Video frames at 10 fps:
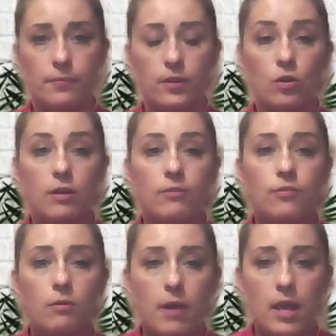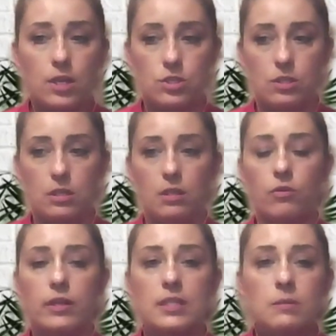your information, your
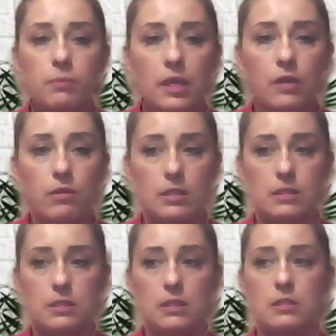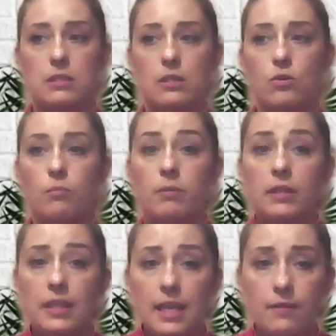experiences, your
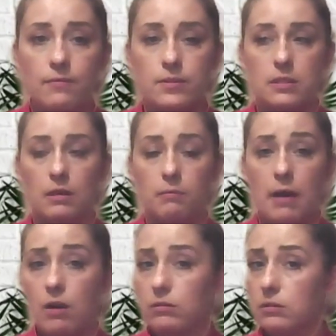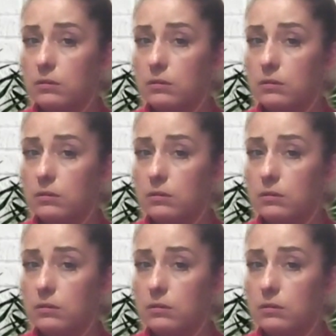beliefs about